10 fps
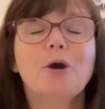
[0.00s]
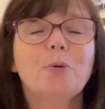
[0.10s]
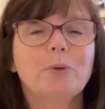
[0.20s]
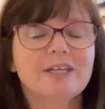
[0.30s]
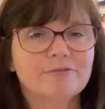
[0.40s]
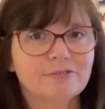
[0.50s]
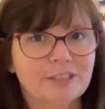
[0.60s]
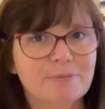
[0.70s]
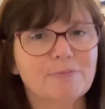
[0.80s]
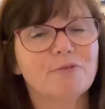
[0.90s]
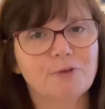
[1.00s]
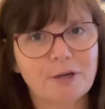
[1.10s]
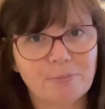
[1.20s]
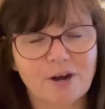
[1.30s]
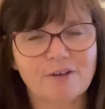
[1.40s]
we can flip for a
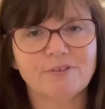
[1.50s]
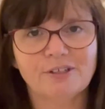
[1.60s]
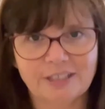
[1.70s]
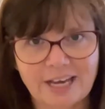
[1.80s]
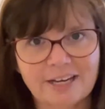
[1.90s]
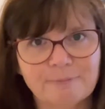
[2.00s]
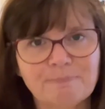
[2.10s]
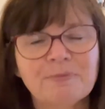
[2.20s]
profit online.